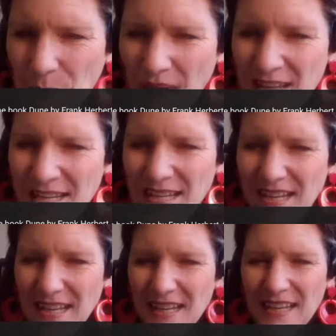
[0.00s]

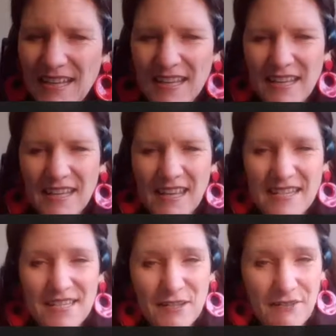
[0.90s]
Bene
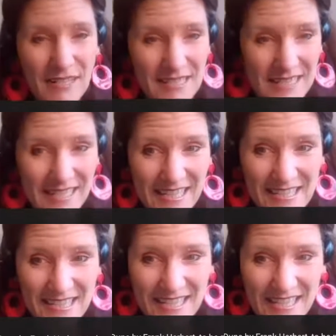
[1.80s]
Gesserit
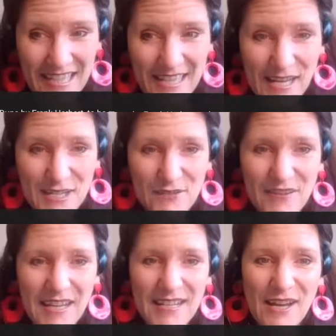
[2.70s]
Litany against
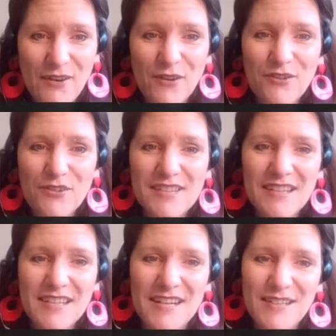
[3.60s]
fear. Now, on
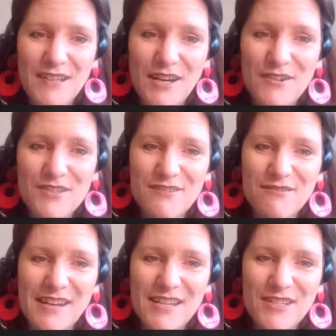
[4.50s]
Sundays, I host a
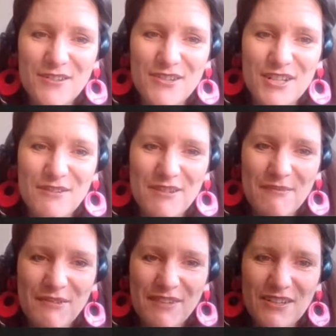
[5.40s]
radio show with
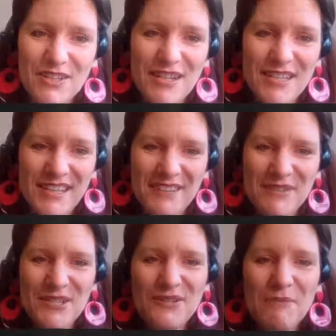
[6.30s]
my friend Jason, and
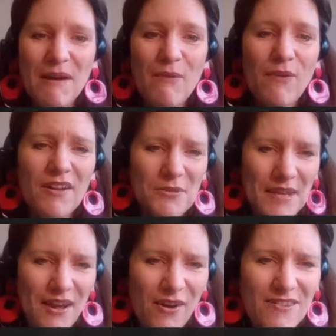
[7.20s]
we talk about words
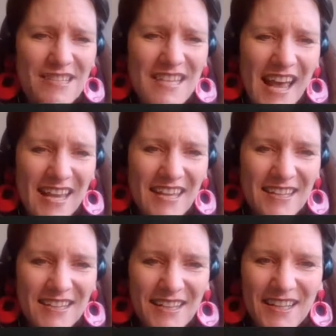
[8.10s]
we can't
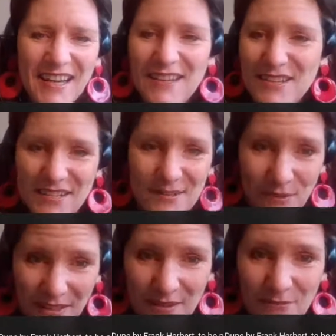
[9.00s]
say. And this is
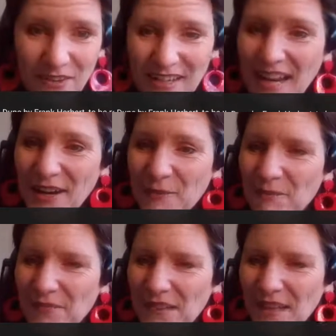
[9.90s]
one of them right now.
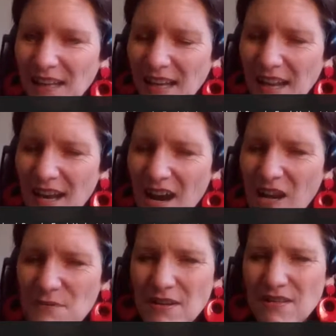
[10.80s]

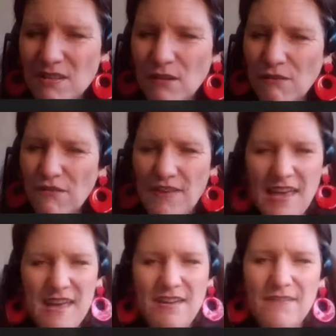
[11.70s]
I must not
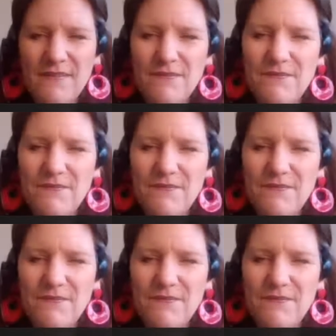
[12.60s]
fear.